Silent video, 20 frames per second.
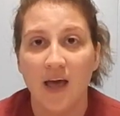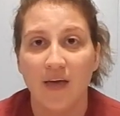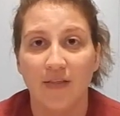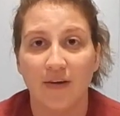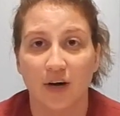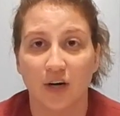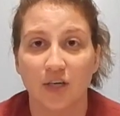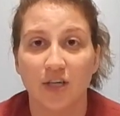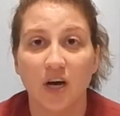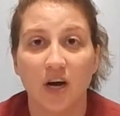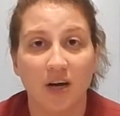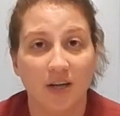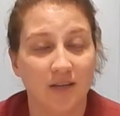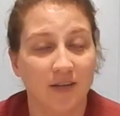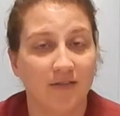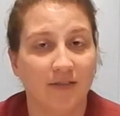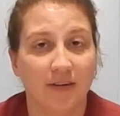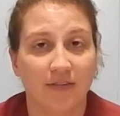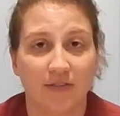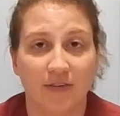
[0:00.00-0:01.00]
there are tons
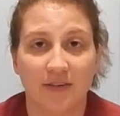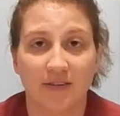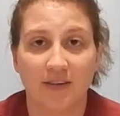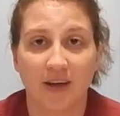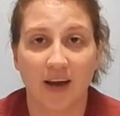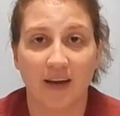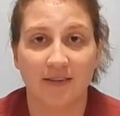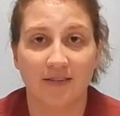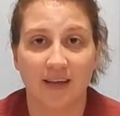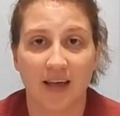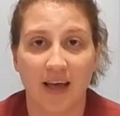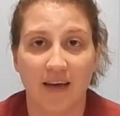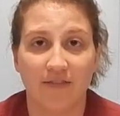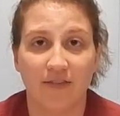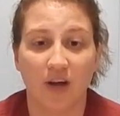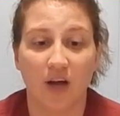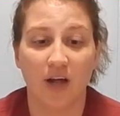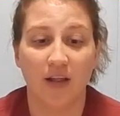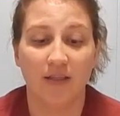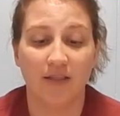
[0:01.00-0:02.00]
of different sites that have
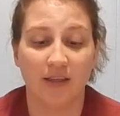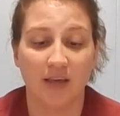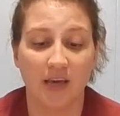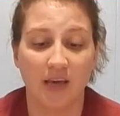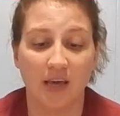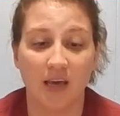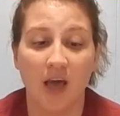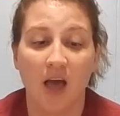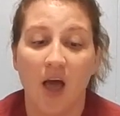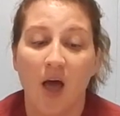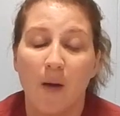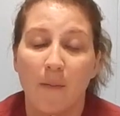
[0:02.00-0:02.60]
done the